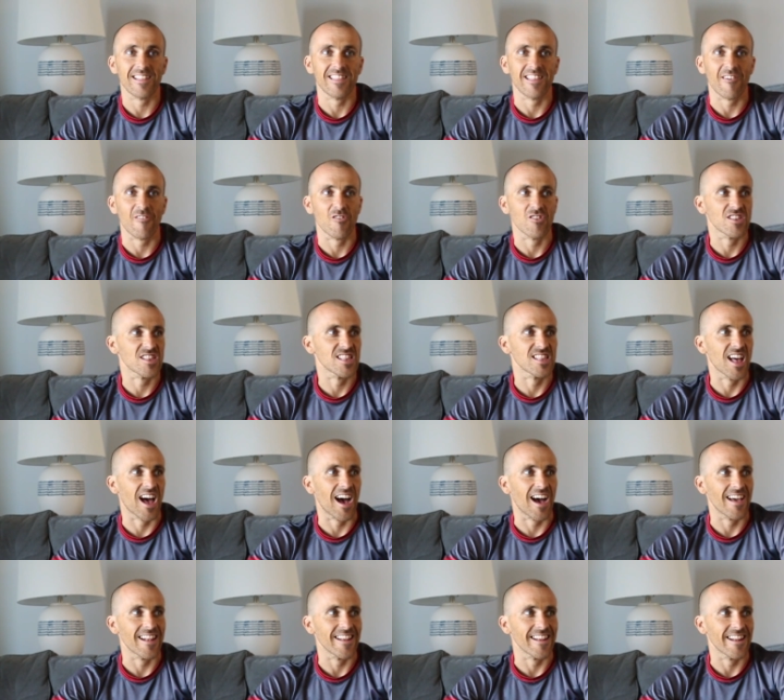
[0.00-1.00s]
there was
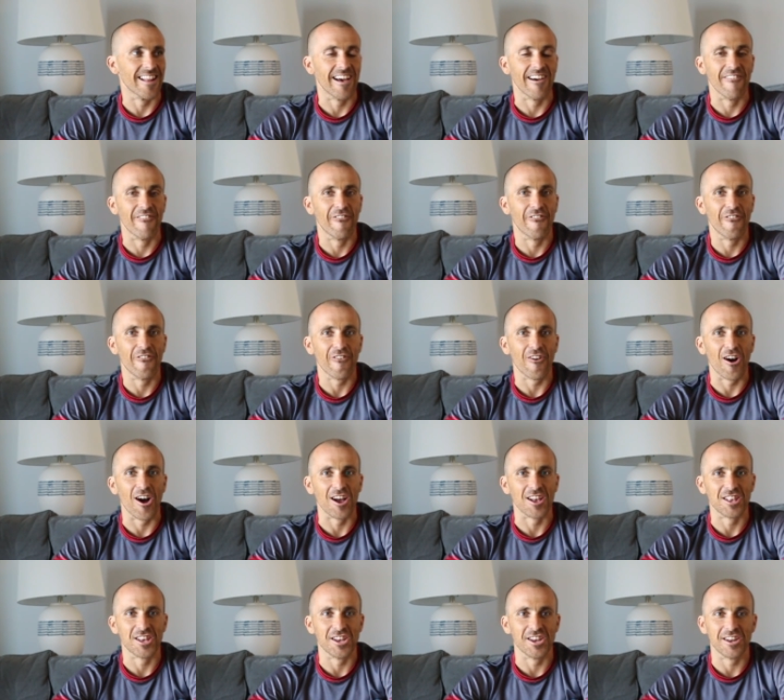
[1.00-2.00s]
not enough
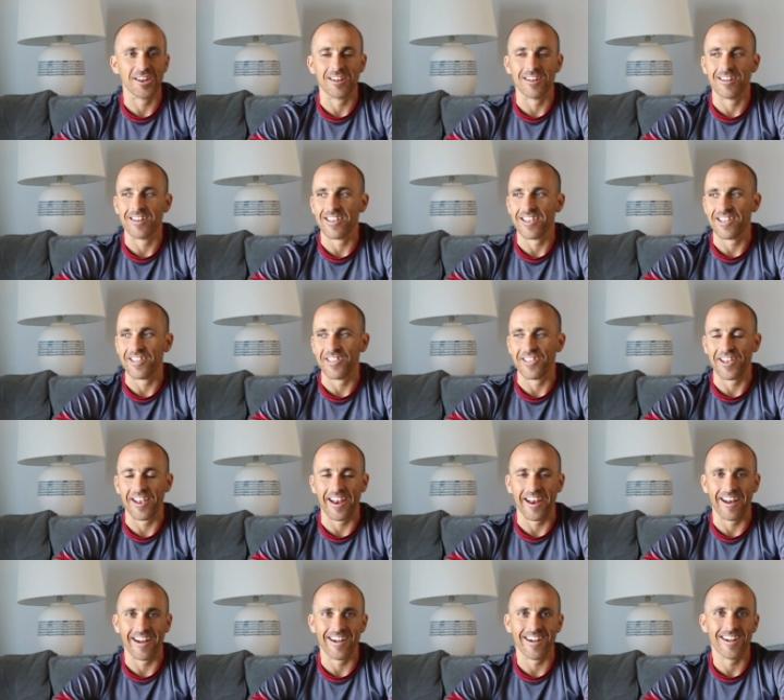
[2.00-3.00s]
oxygen in
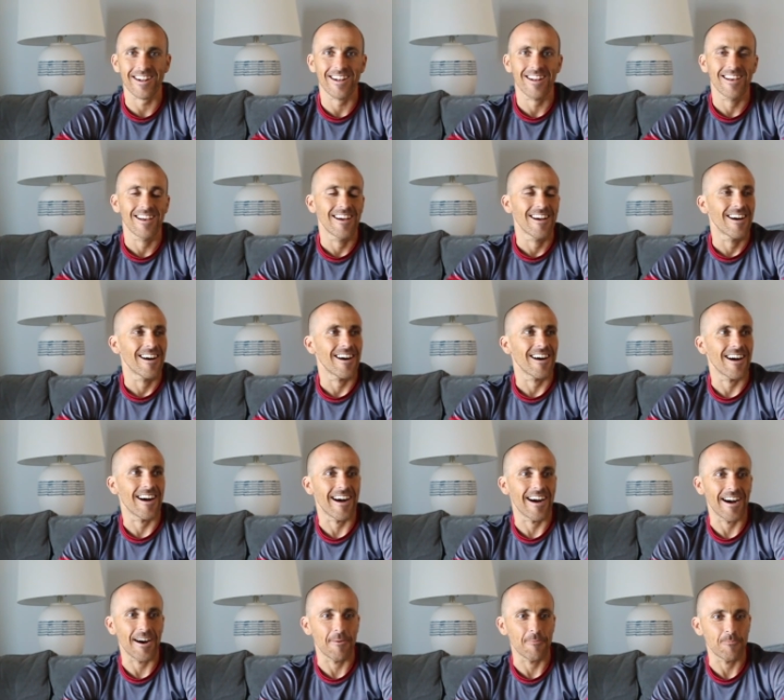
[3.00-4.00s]
the air.
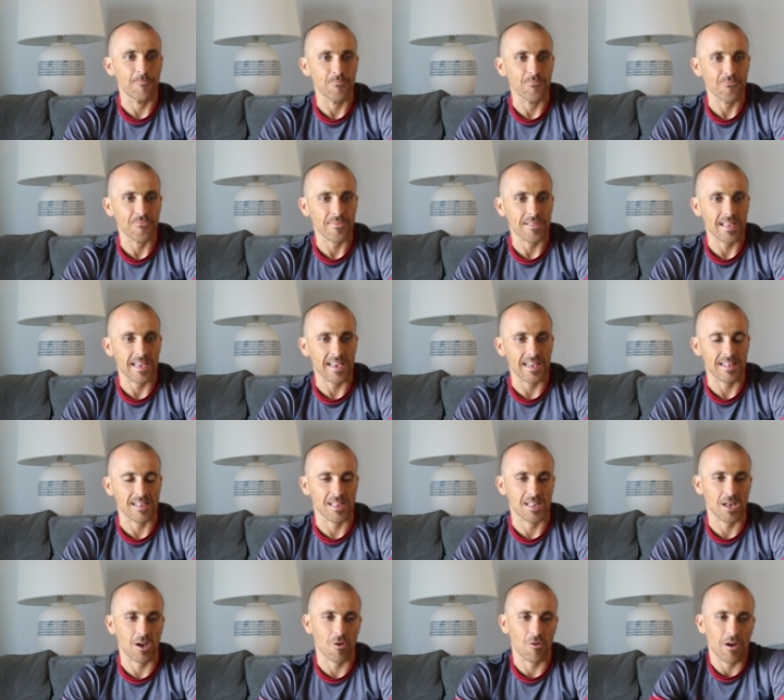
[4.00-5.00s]

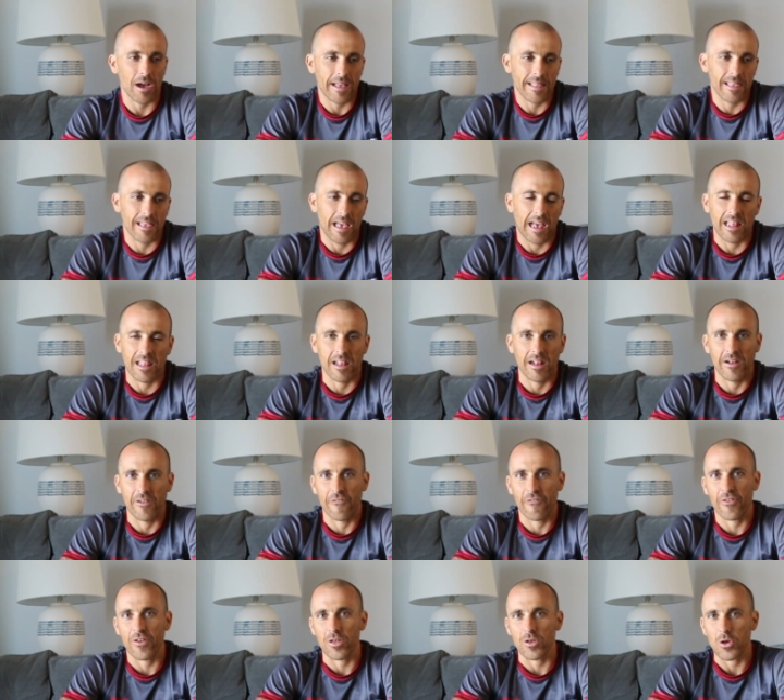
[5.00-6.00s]
And so I
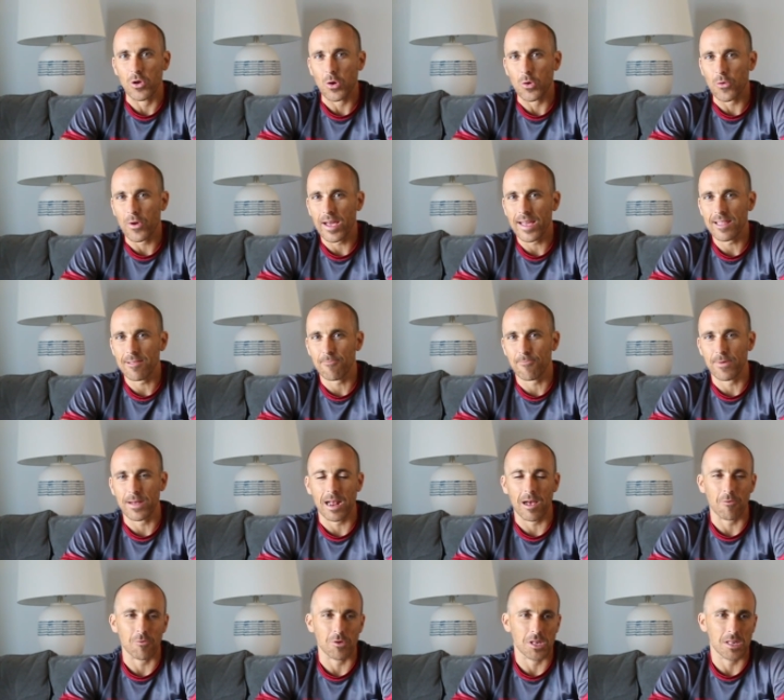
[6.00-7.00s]
didn't feel great,
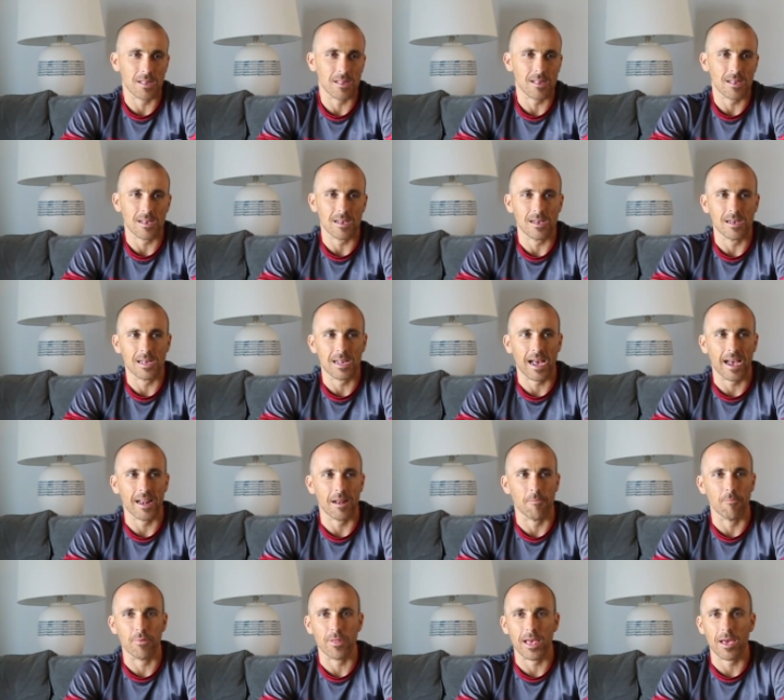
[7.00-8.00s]
but I was
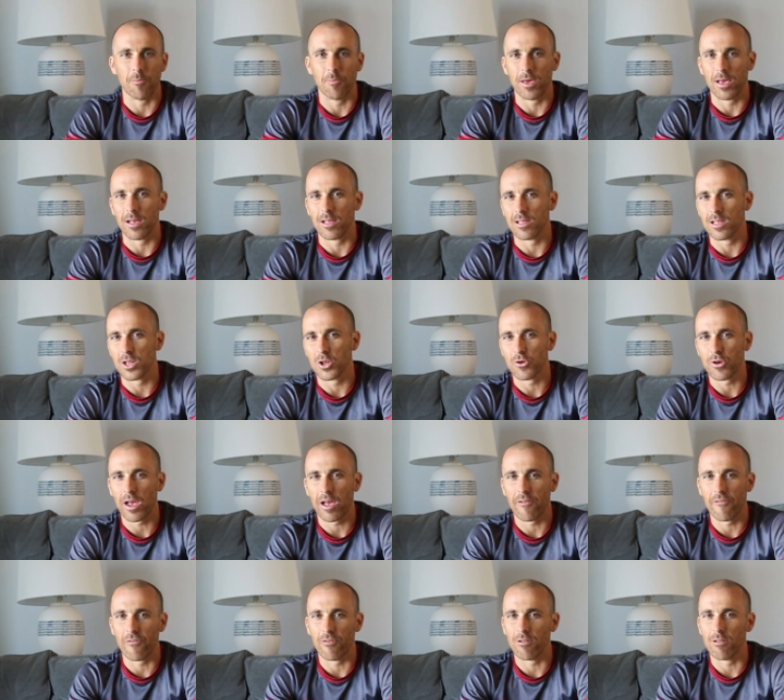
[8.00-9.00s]
kind of blaming the
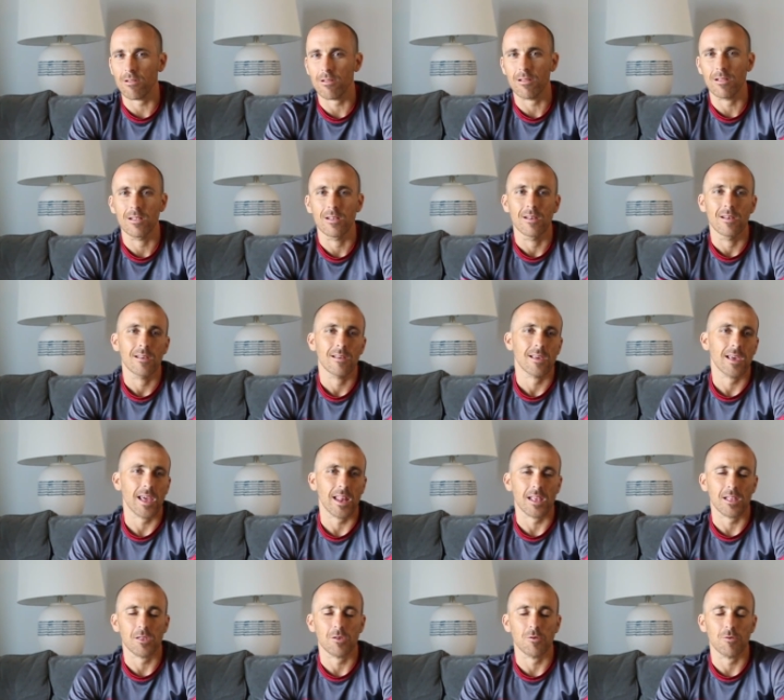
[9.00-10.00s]
travel,
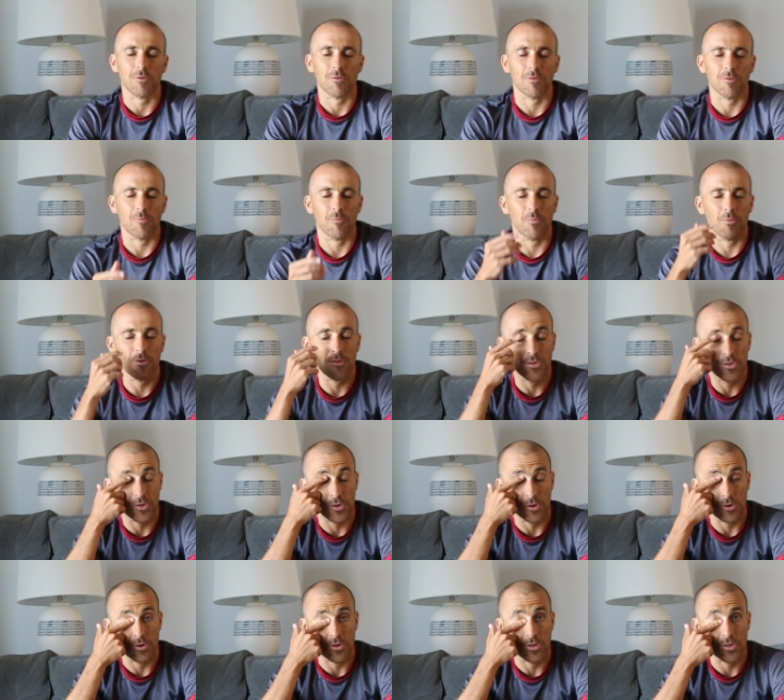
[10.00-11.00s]
getting
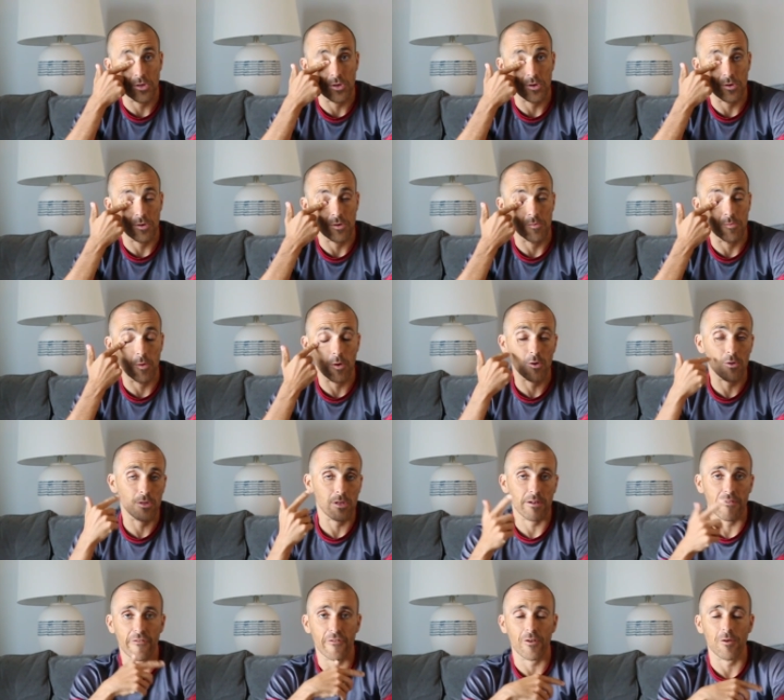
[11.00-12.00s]
to
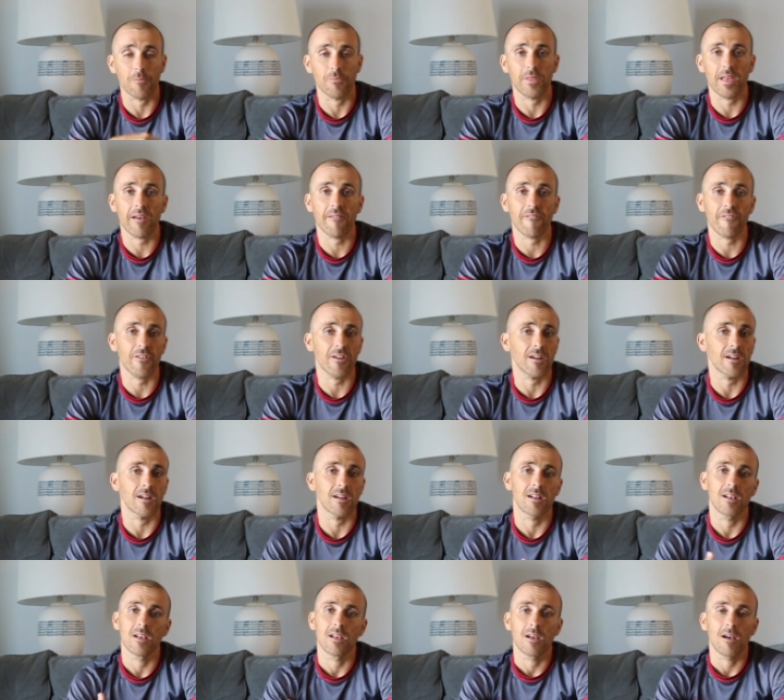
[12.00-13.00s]
Boulder from
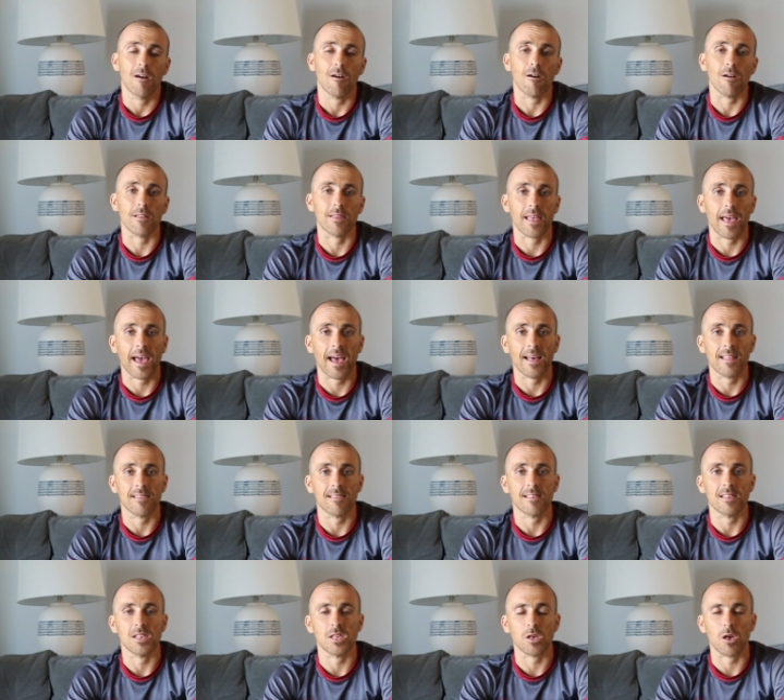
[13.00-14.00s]
Denver, all
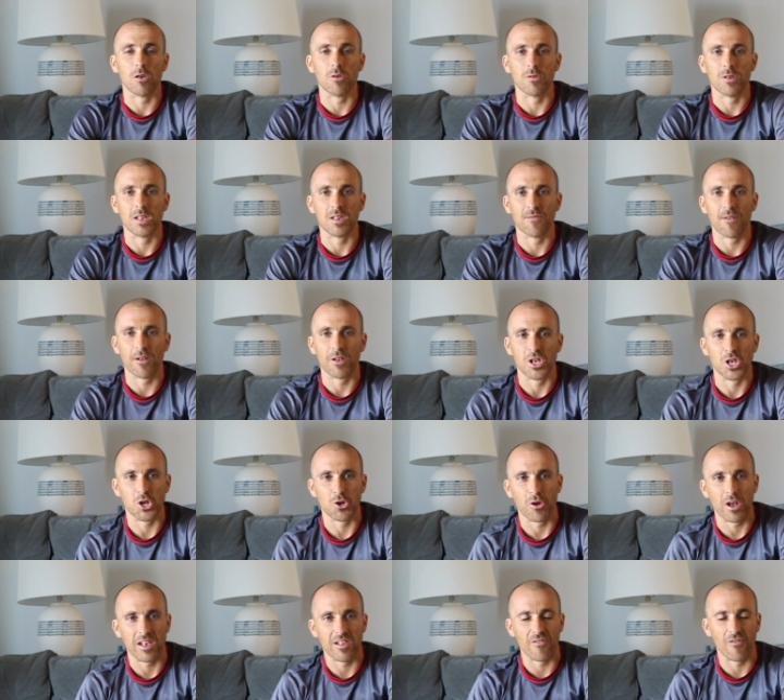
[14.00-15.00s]
that. It's always very
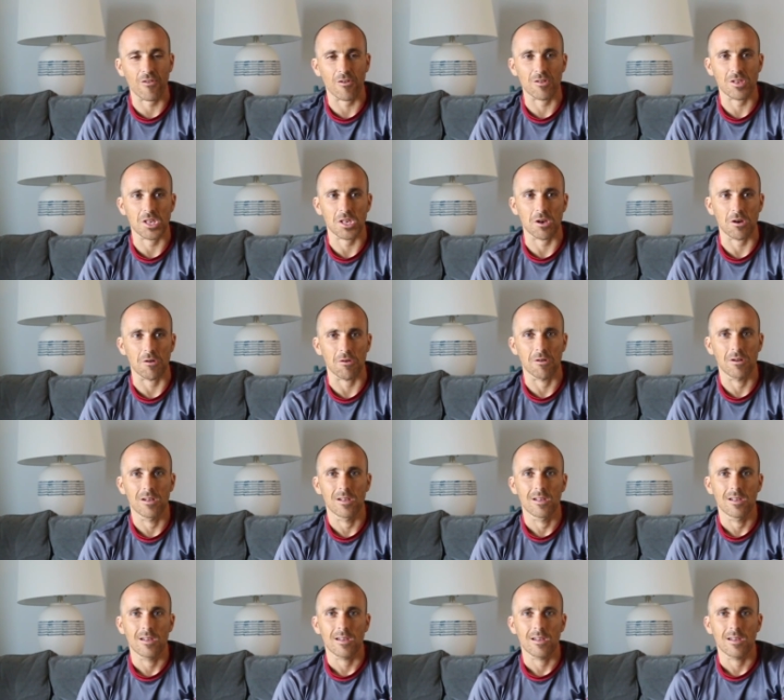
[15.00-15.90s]
stressful, so